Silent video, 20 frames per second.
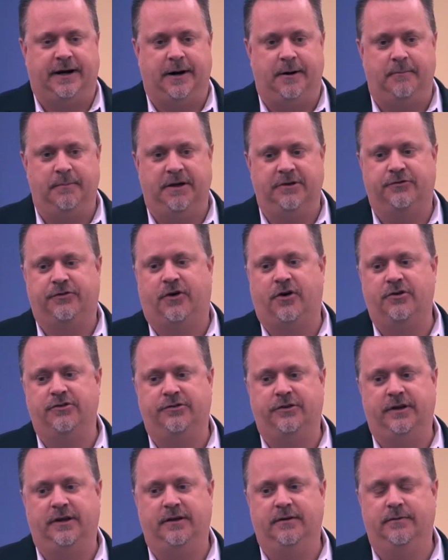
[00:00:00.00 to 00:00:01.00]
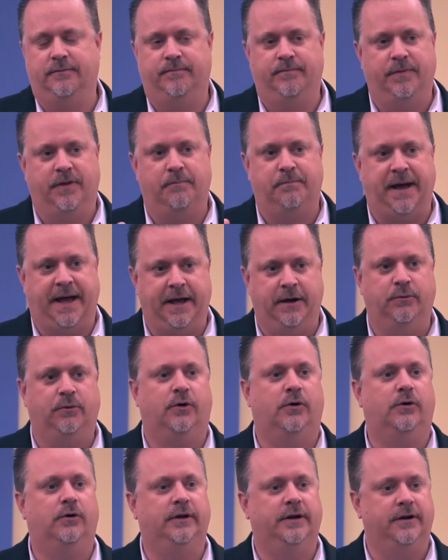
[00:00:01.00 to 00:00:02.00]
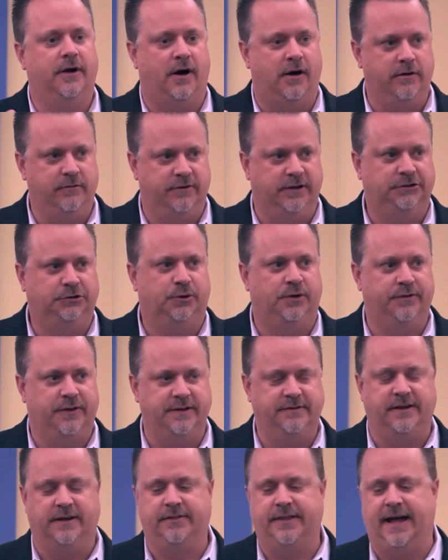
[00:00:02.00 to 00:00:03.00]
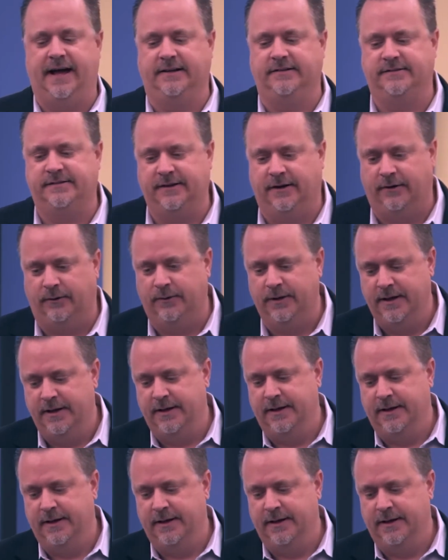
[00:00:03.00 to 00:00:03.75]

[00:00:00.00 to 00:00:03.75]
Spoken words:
as far as the payroll and audiovisual and things like that. So